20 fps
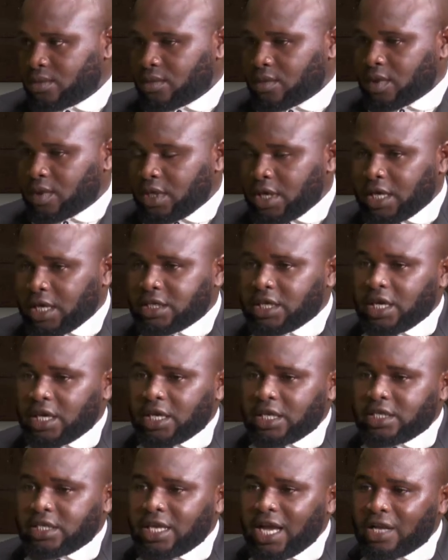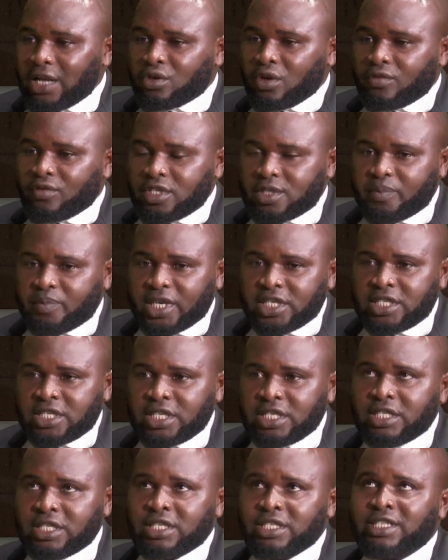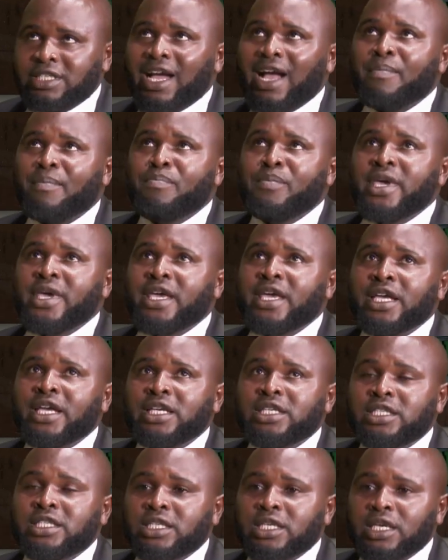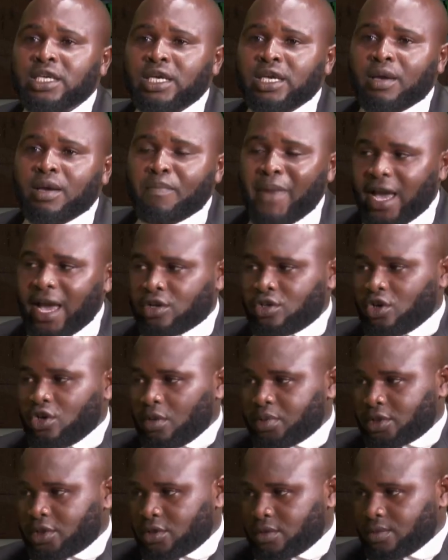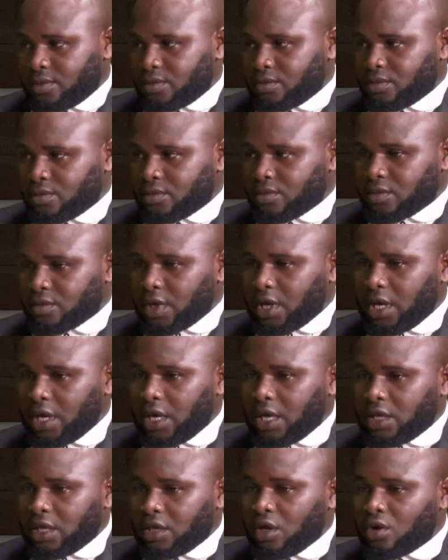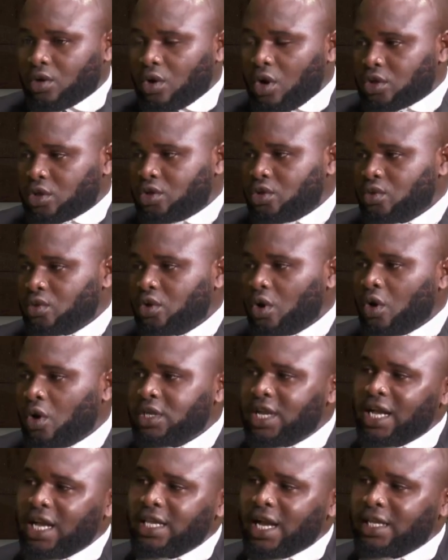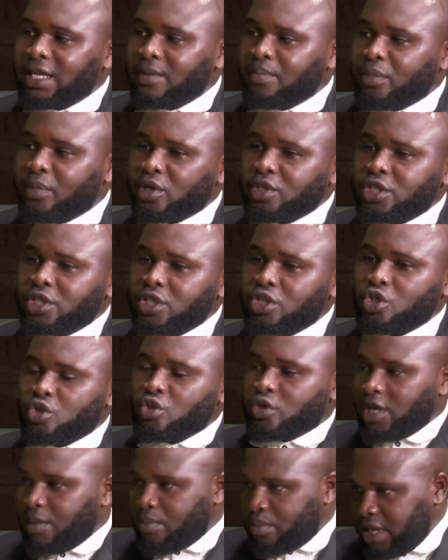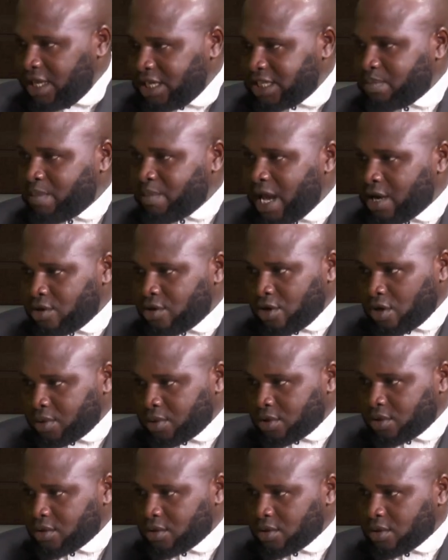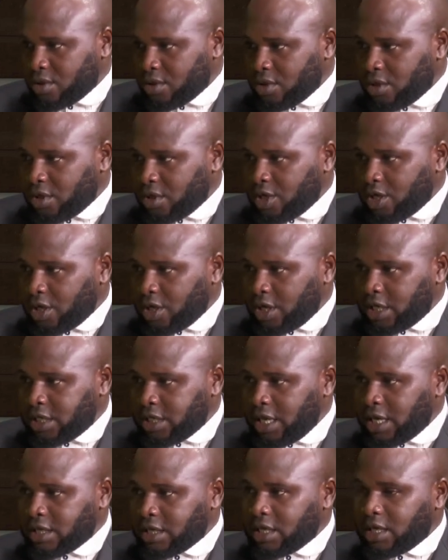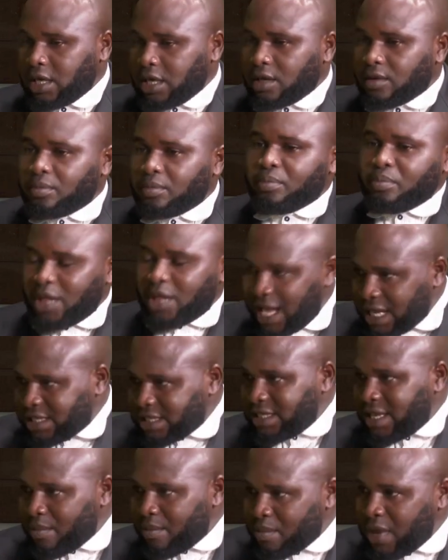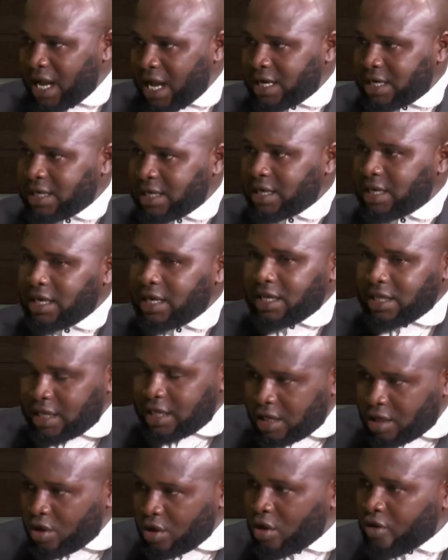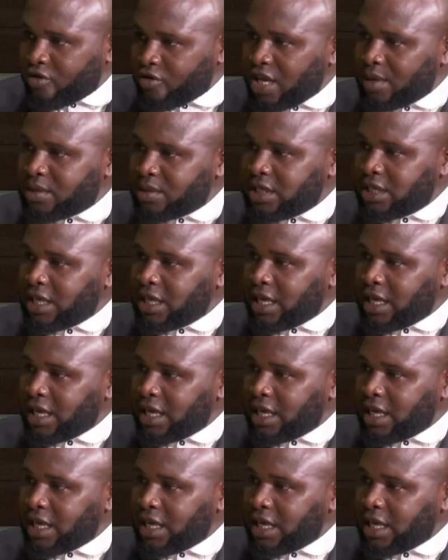Yes, the act of this person damaged my crops. The court should order that the person should replace my crops. You understand? Plant them back. Take care of them till they